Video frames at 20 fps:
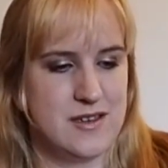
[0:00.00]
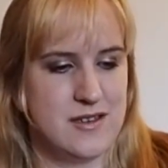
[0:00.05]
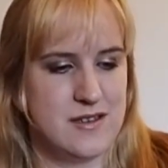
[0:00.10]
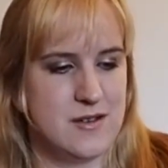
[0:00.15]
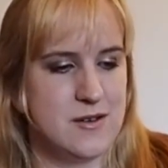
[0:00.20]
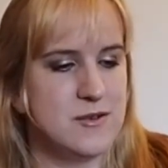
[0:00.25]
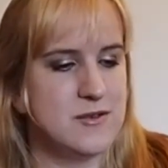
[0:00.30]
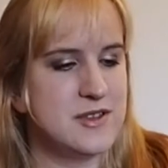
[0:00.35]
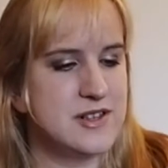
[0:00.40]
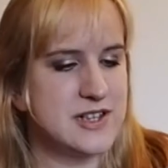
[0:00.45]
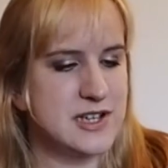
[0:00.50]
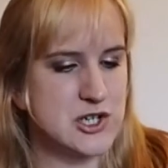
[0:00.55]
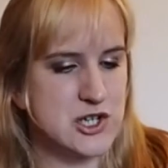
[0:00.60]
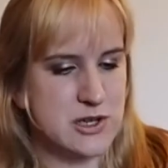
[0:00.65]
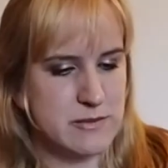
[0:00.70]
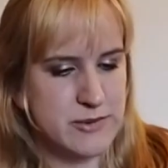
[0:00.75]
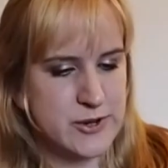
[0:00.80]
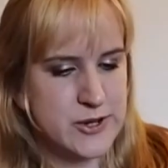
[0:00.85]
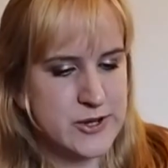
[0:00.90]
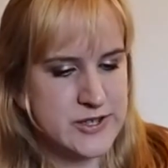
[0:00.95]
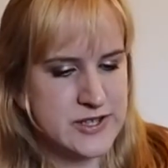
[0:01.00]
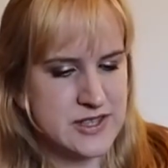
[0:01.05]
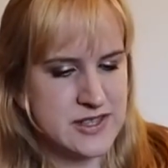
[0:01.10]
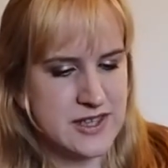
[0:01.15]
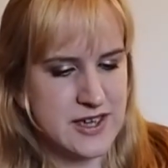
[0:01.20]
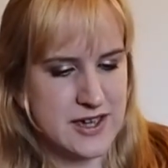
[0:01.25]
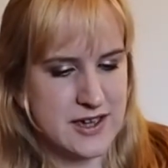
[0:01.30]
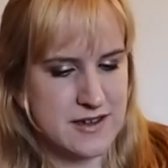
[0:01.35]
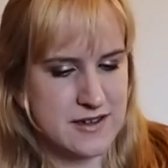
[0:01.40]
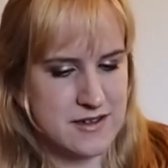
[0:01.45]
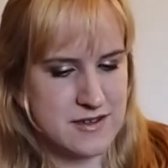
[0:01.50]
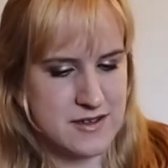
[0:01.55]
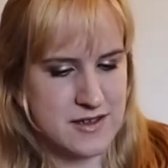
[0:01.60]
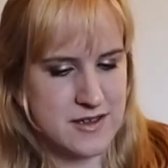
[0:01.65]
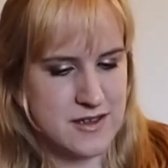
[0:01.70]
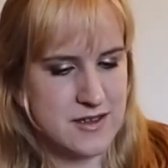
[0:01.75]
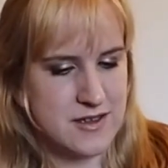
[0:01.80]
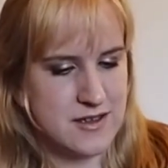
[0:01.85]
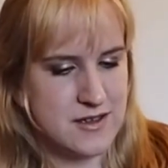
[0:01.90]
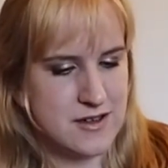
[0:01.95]
oh, there's actually a person there.
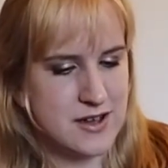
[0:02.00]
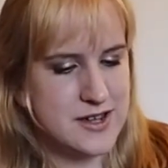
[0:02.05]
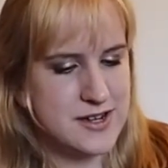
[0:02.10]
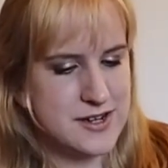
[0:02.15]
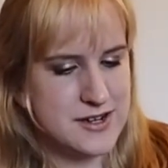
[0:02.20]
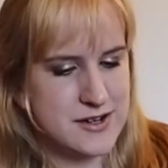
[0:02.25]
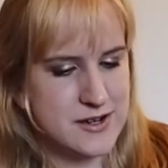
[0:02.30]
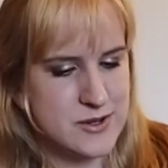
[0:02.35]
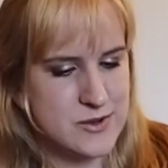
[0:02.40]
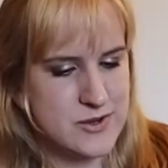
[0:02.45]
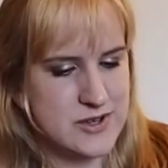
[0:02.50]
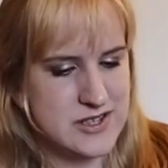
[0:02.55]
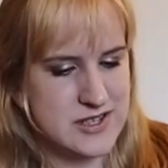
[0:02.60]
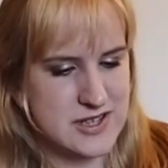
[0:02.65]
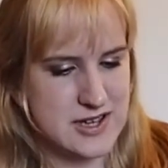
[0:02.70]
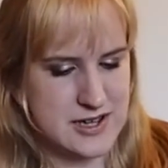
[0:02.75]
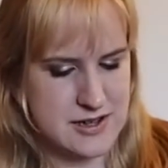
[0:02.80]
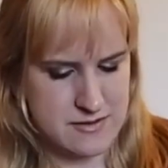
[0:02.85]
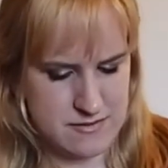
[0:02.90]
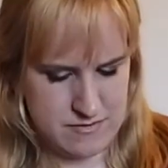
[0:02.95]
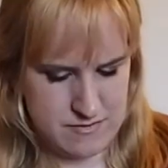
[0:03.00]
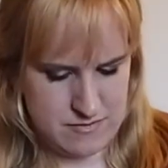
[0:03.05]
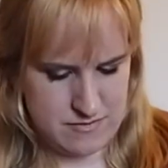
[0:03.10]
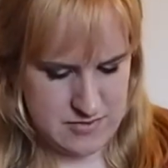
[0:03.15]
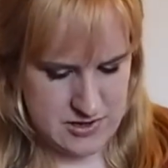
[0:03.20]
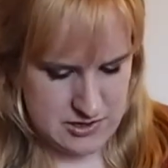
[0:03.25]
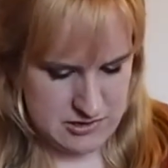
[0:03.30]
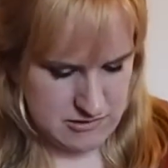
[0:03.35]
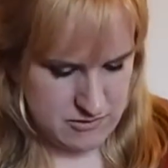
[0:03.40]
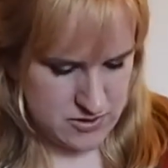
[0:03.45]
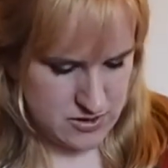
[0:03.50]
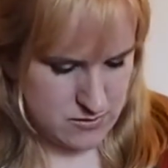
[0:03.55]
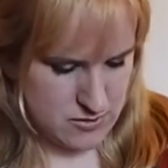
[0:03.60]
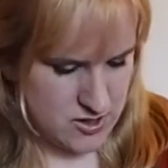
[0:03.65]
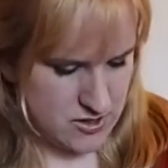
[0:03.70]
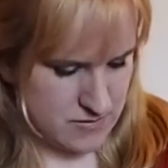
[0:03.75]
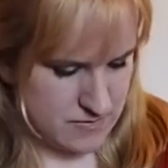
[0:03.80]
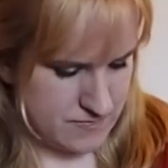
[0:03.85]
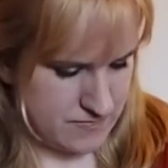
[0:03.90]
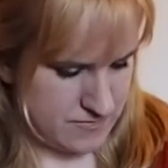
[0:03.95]
I didn't notice that. Is it on the
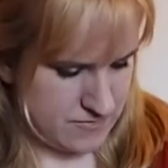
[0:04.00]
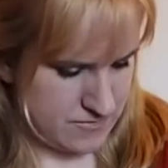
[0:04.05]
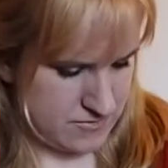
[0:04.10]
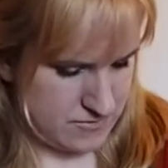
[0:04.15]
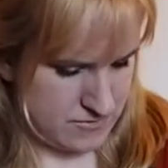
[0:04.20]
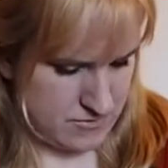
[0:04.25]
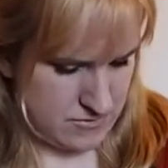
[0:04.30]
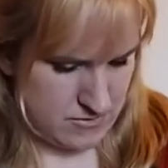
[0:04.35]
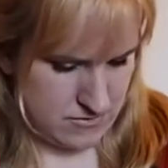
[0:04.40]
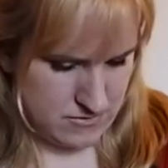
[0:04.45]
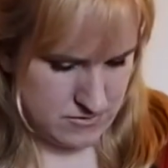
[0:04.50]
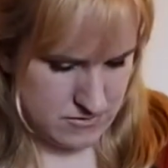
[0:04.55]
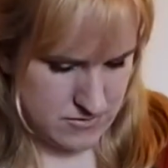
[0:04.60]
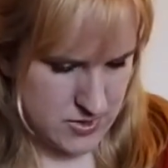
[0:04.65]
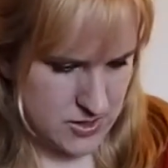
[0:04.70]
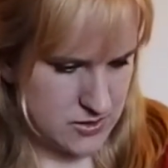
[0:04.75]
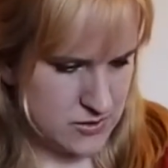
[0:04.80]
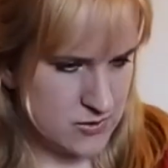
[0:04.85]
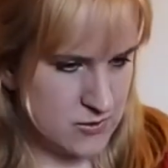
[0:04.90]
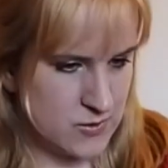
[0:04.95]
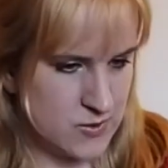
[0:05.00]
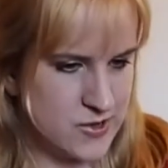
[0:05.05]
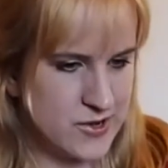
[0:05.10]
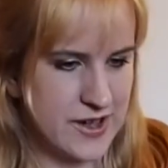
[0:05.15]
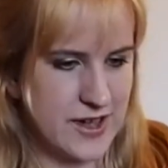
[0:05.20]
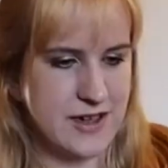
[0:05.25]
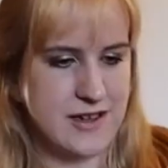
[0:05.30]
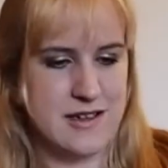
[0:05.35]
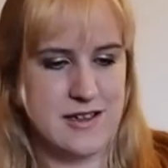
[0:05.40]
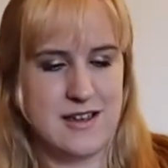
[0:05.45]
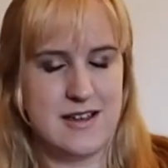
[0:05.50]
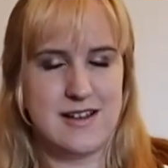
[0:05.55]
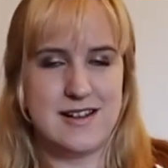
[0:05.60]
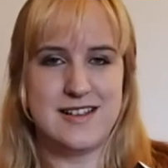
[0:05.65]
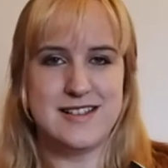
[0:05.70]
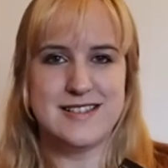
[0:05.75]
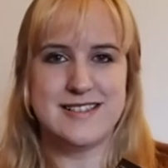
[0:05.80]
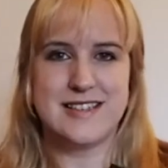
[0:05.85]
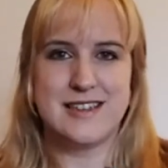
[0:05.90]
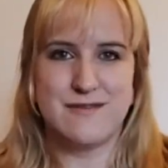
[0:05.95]
bottom? No, okay.
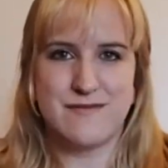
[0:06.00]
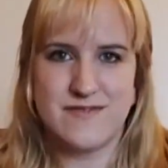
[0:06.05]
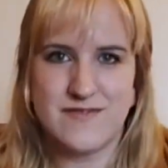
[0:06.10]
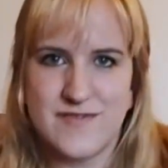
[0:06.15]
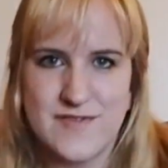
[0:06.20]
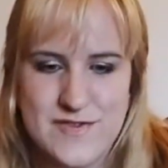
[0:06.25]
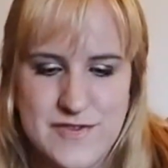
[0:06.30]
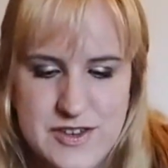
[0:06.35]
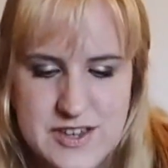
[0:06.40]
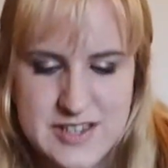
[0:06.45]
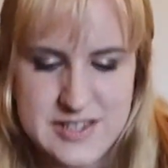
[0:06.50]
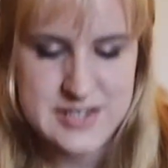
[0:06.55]
Let's see if you can